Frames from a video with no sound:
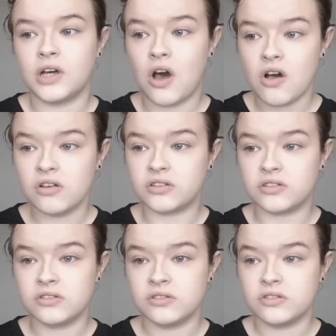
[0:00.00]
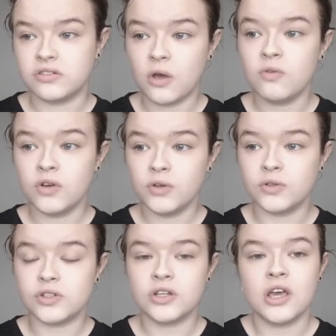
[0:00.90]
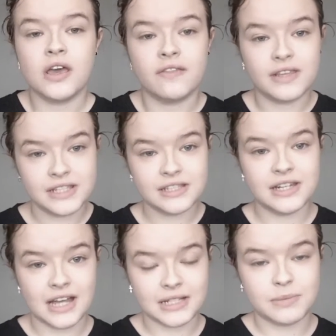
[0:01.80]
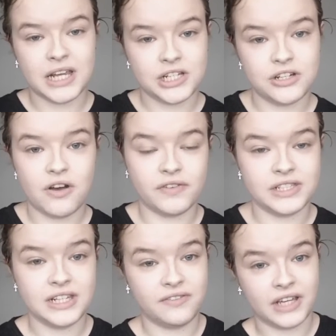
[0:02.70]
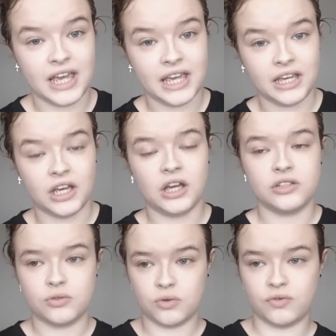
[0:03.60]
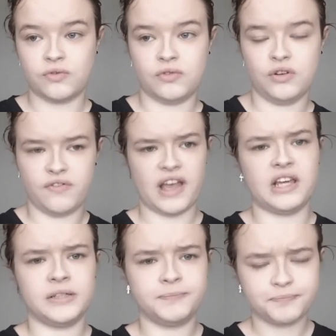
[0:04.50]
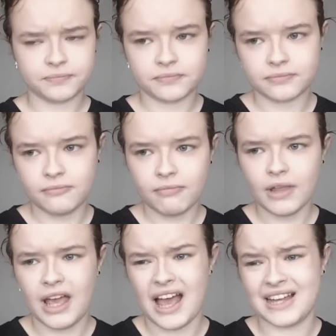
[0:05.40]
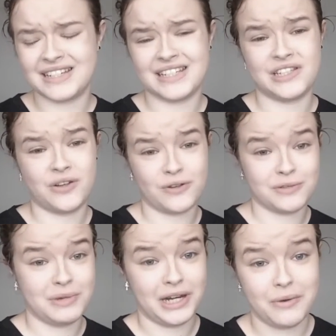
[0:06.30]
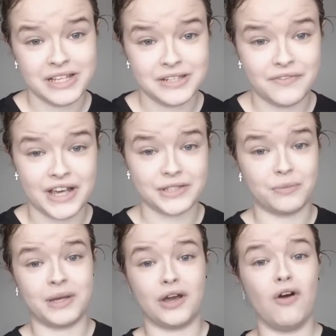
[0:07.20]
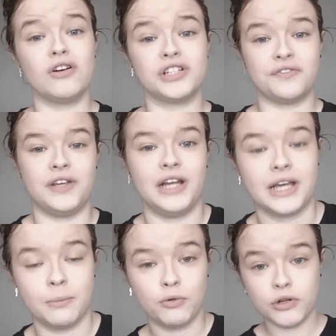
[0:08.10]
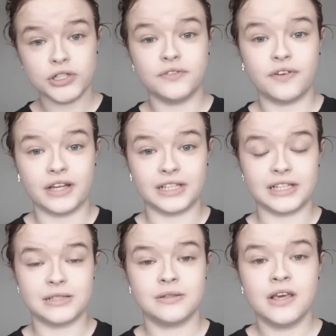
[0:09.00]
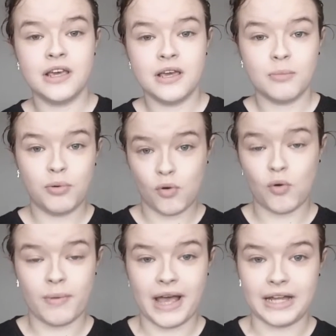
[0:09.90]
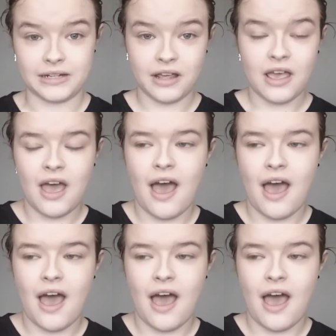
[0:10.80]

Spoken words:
Cars. So rude. This is an adaptation of a Stephen King sort of novella, and it stars Emilio Estevez. Oh my gosh, I feel like I'm crucifying this poor man.